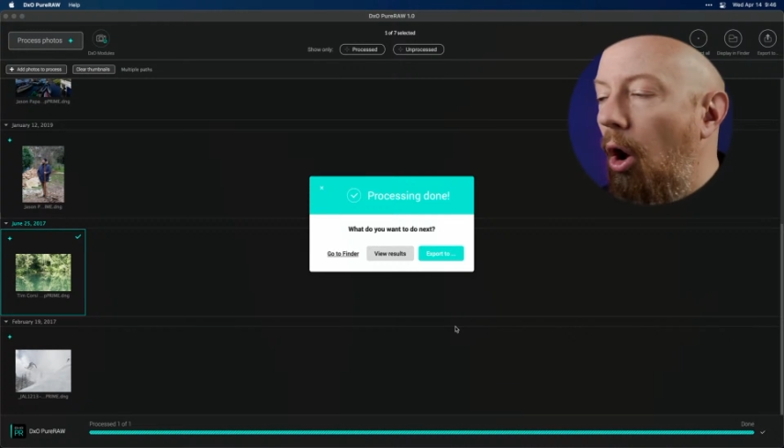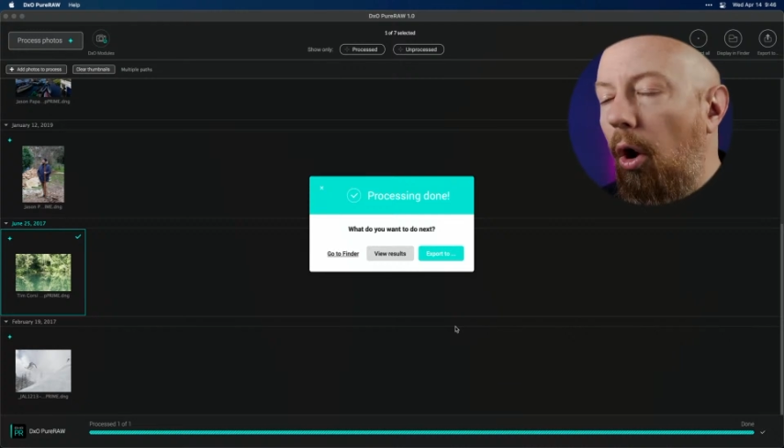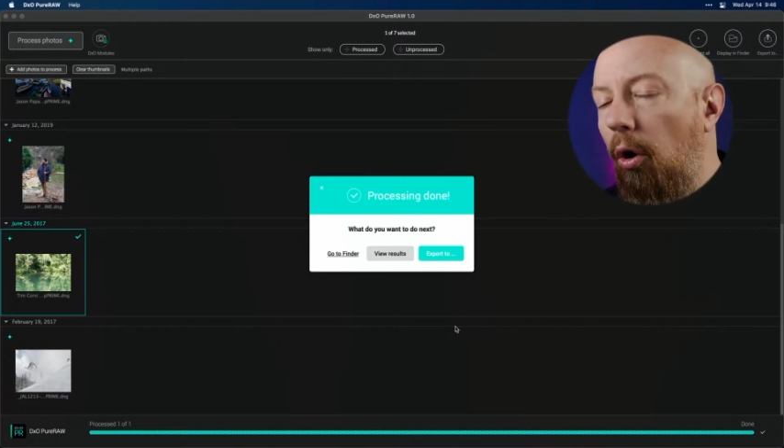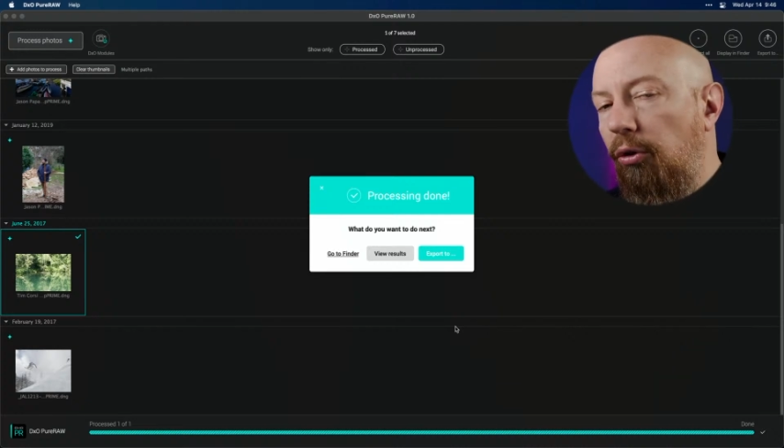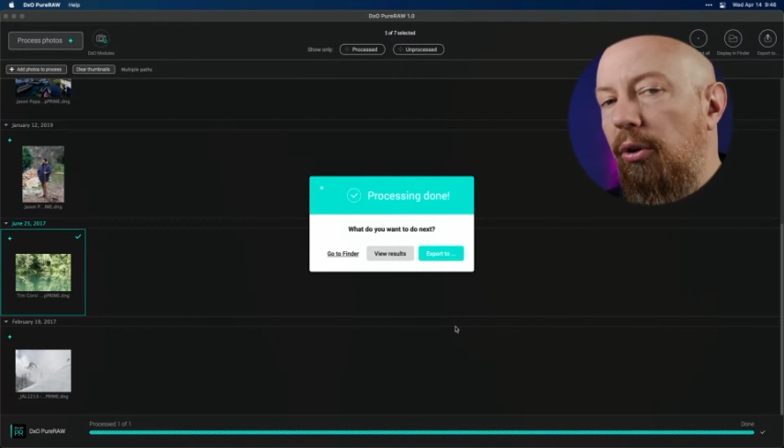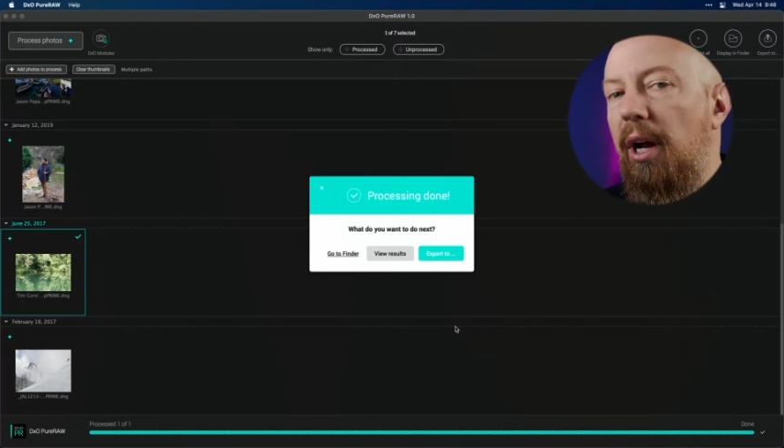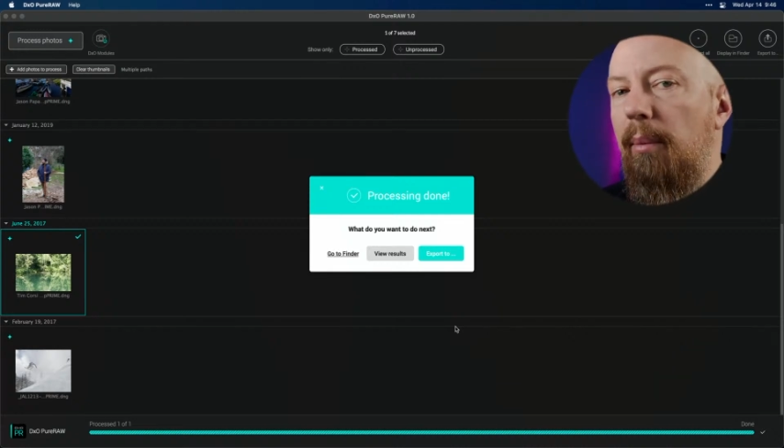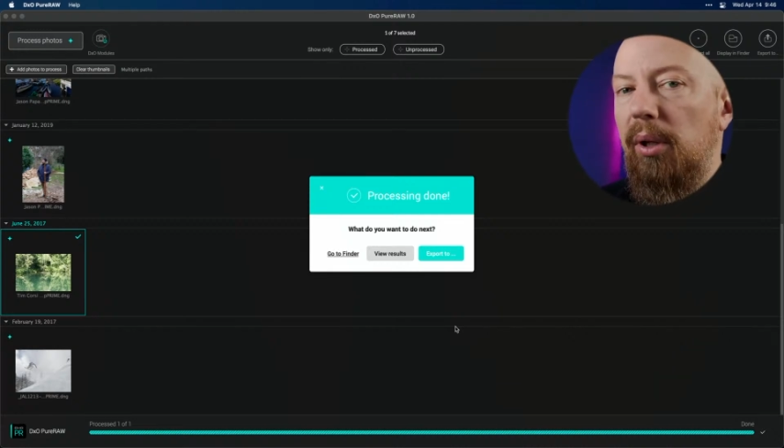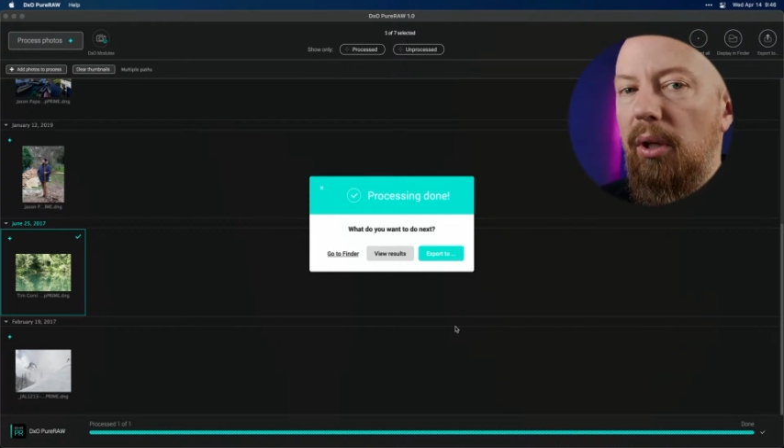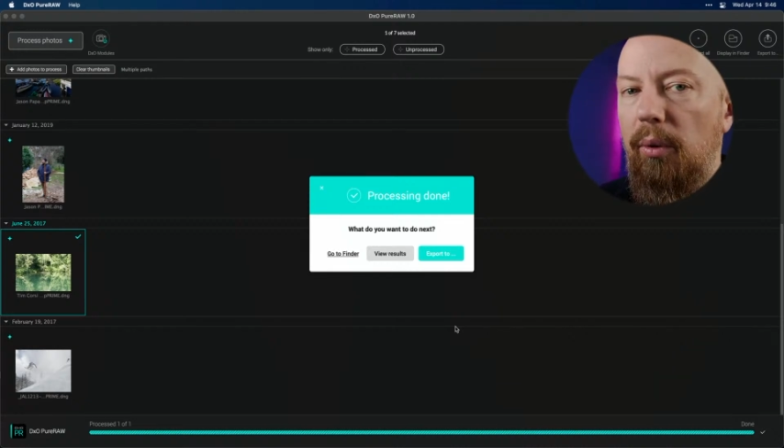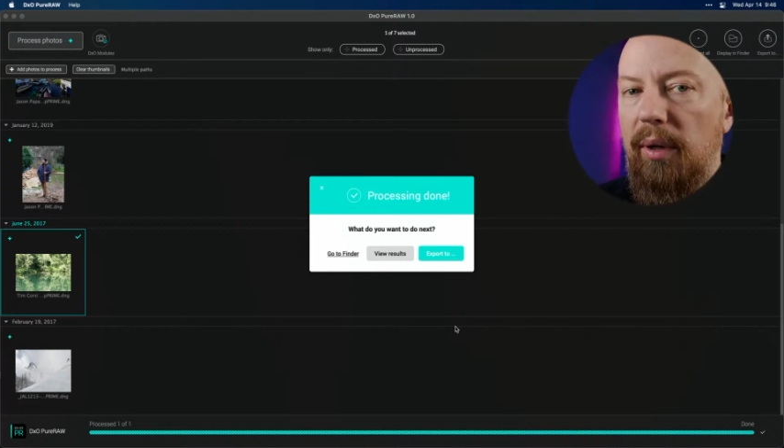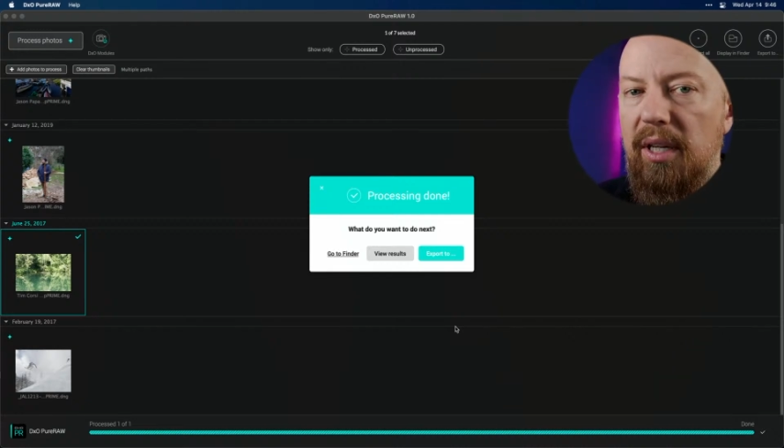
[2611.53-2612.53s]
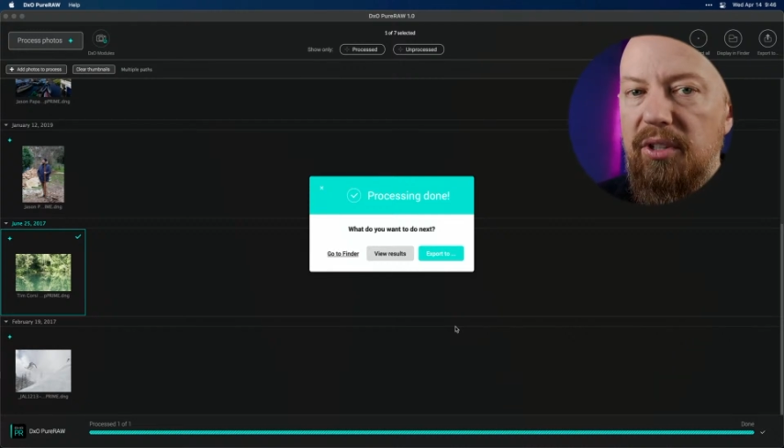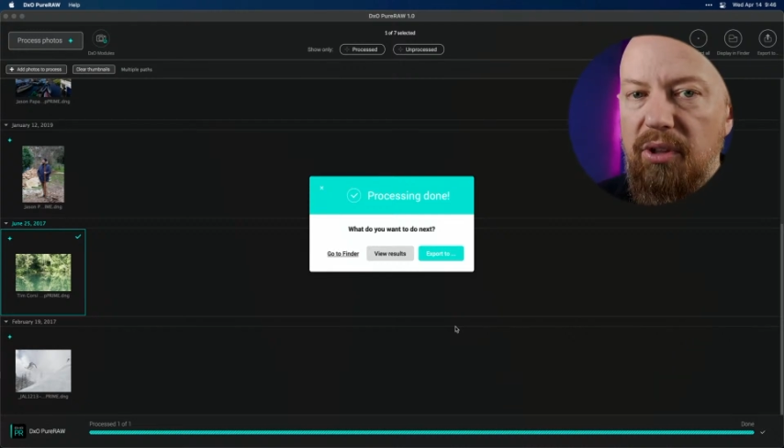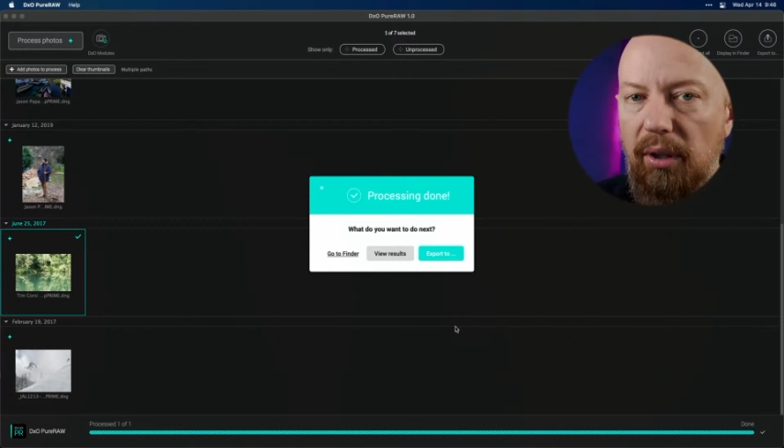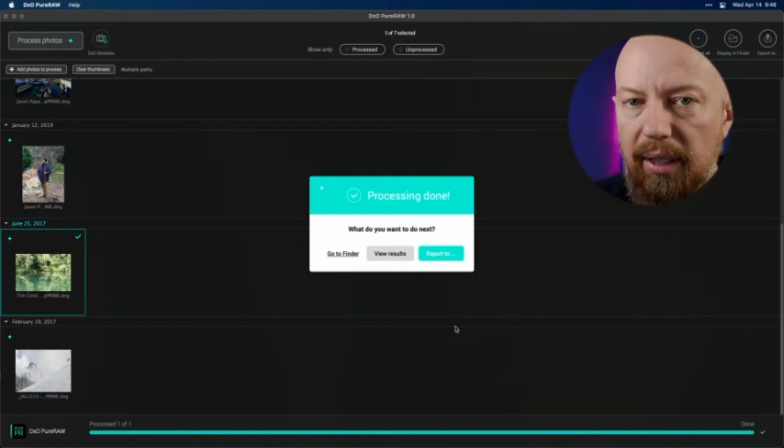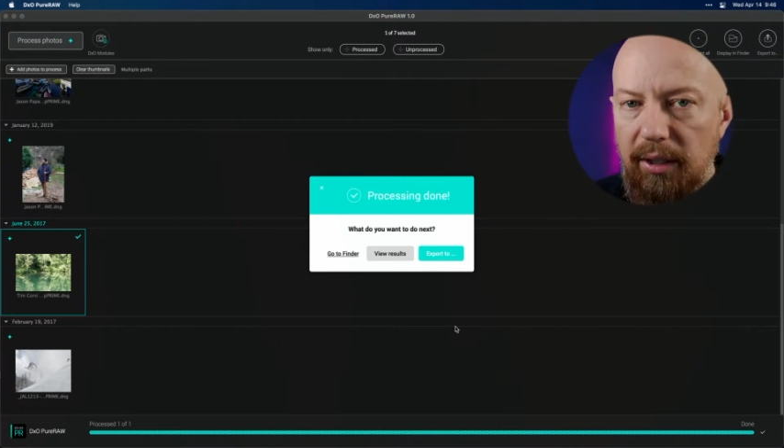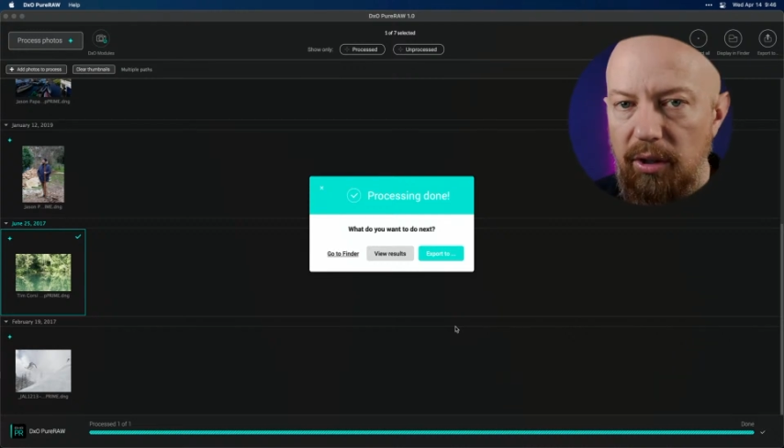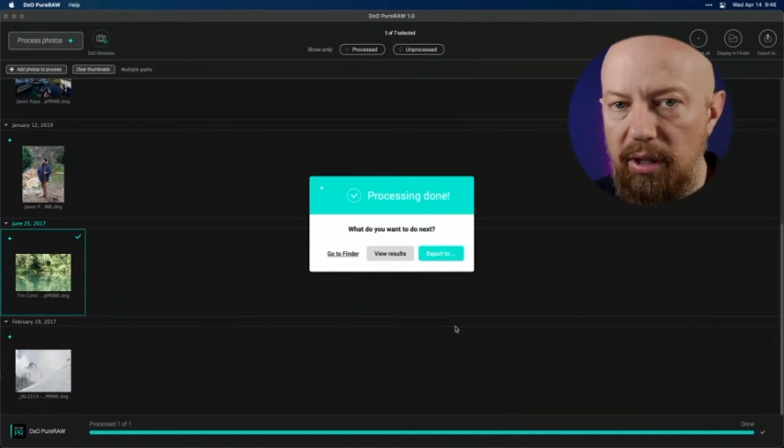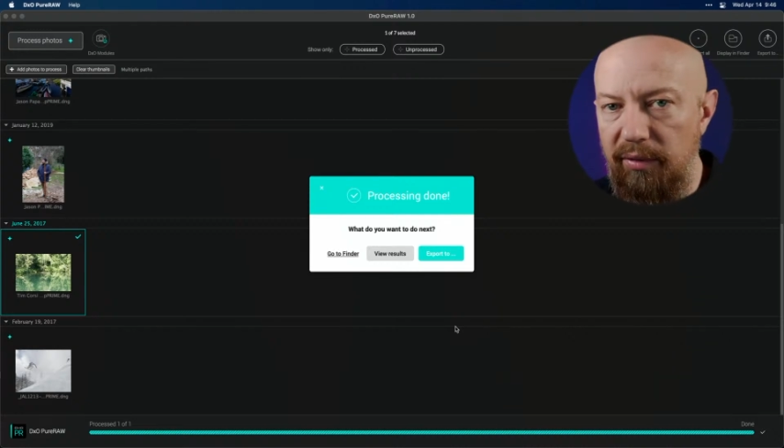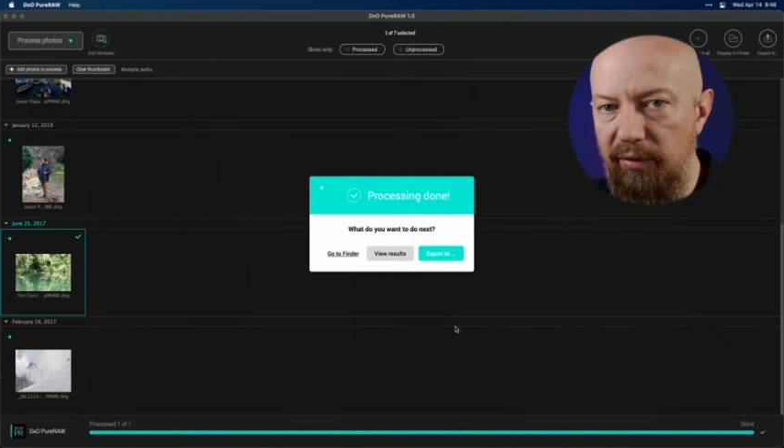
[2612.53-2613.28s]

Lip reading: Also down below is the link to the